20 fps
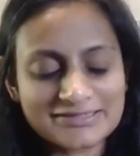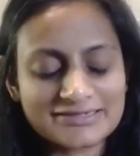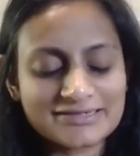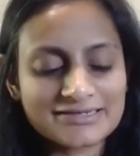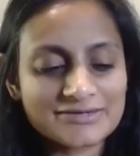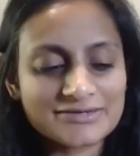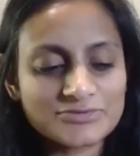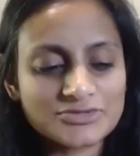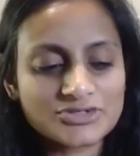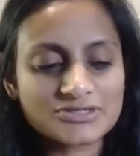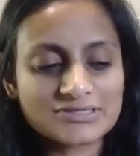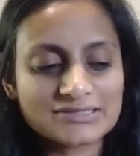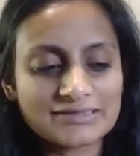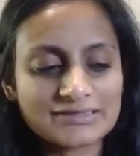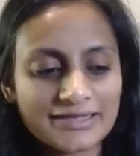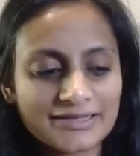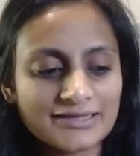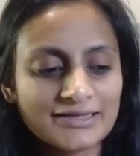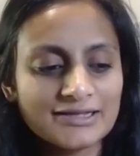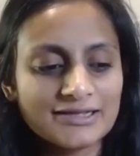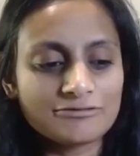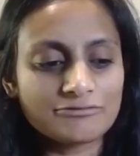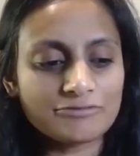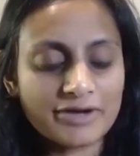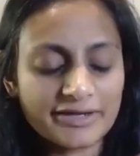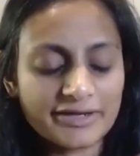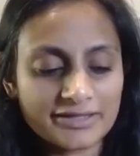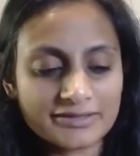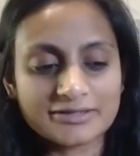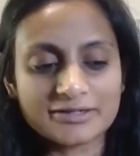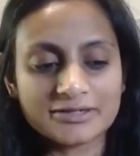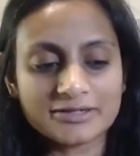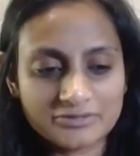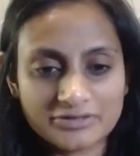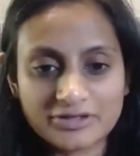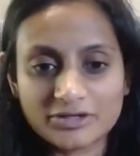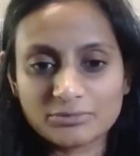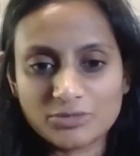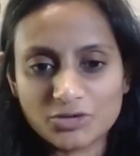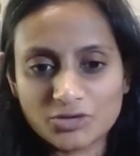and it was just like running
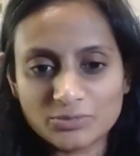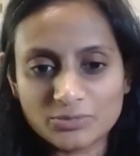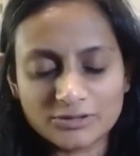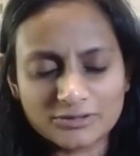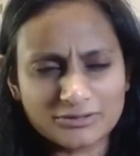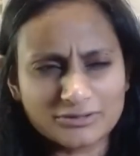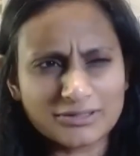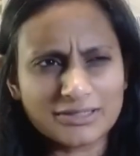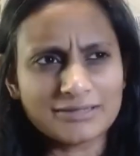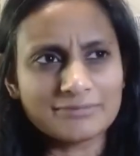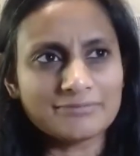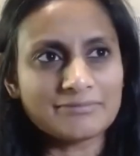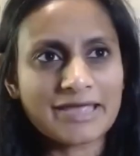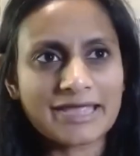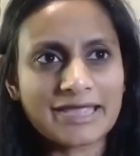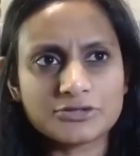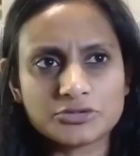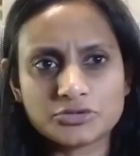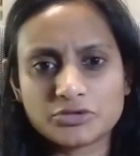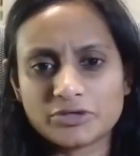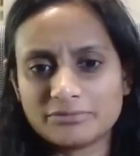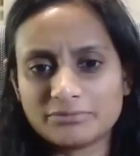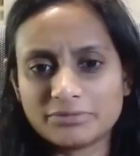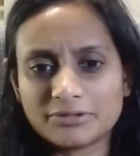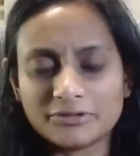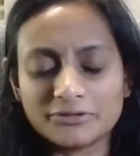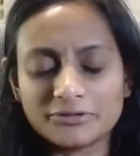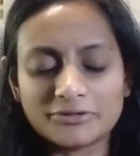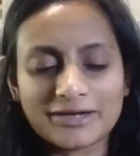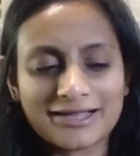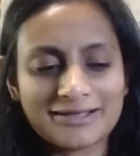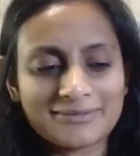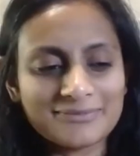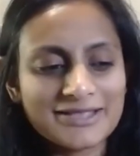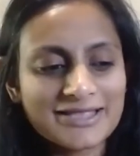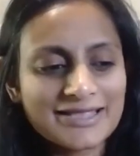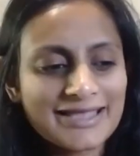their mobile Android program,